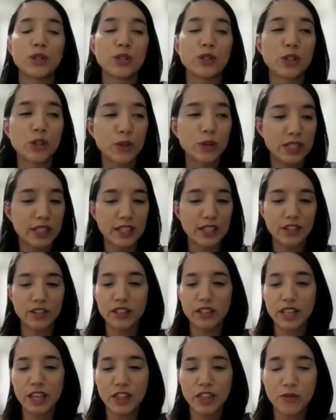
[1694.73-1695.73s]
So it was
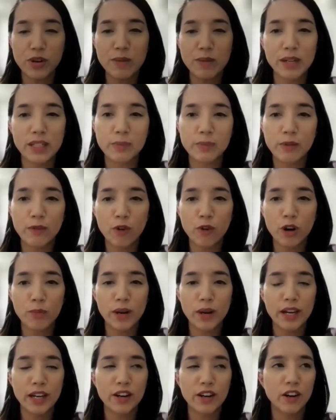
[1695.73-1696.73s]
literally 3 months before
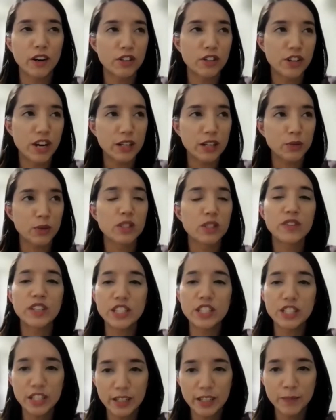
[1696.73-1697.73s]
my contract was
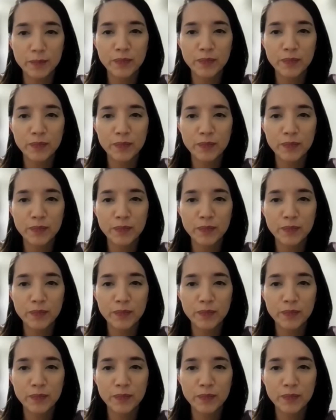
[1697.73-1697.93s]
finishing.